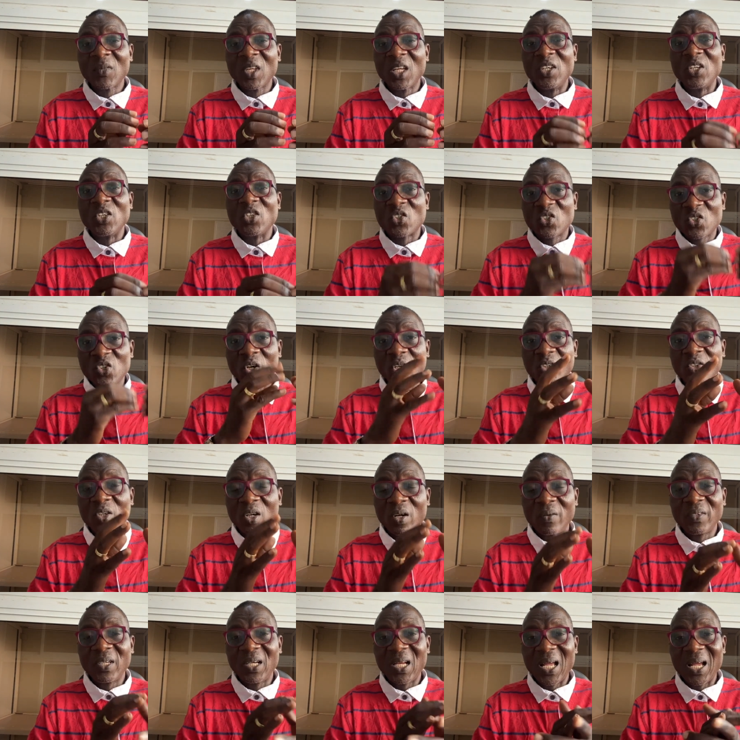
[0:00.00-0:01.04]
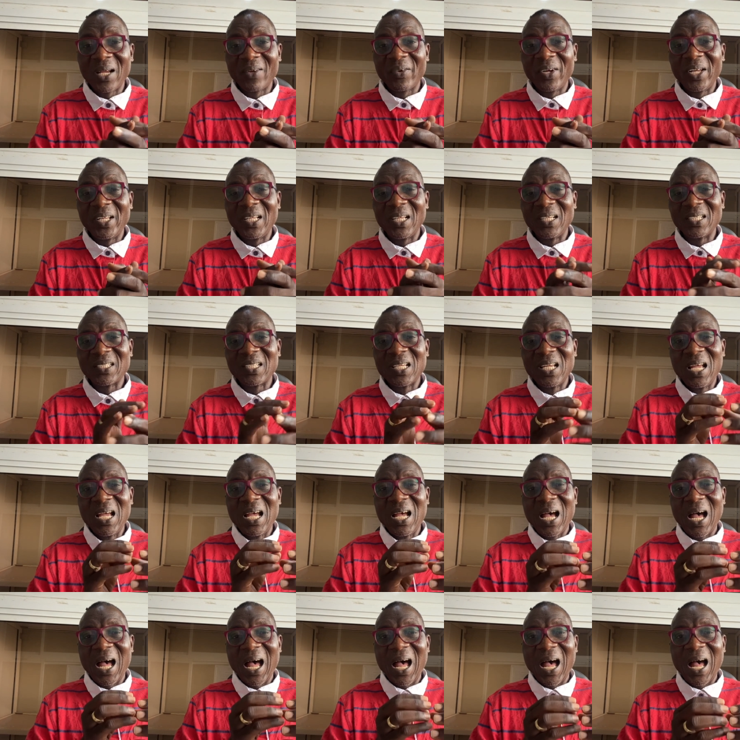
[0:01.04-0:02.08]
the structure of the languages,
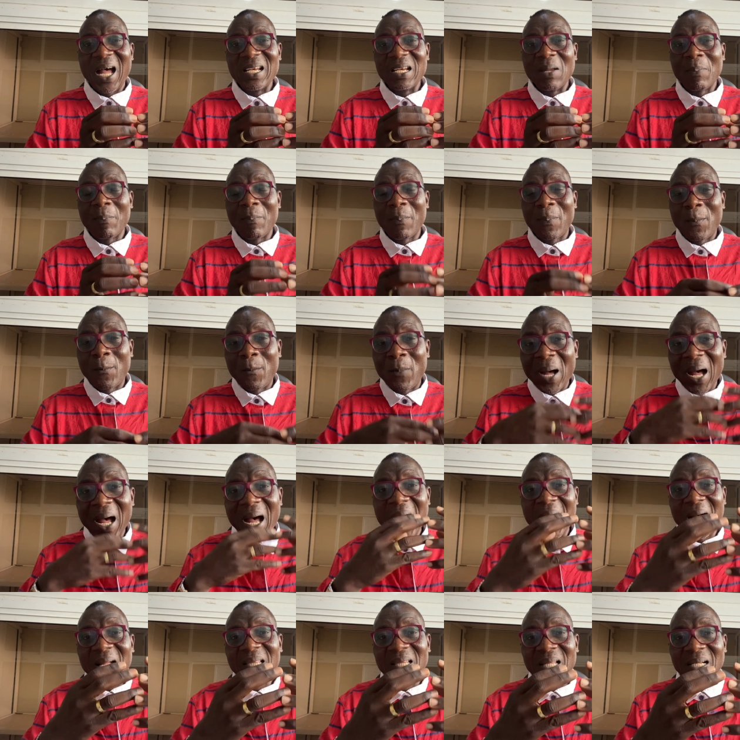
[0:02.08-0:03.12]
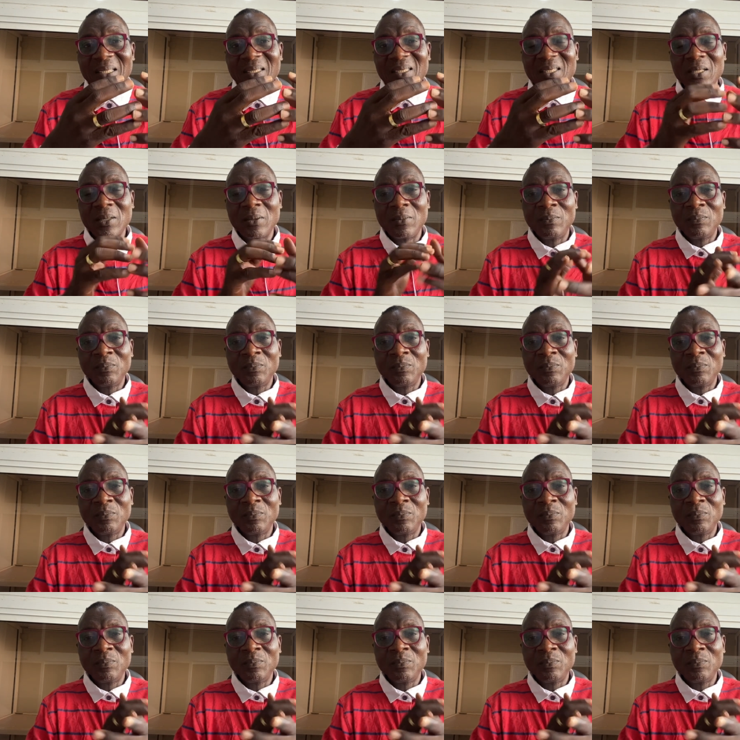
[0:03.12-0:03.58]
and the patterns,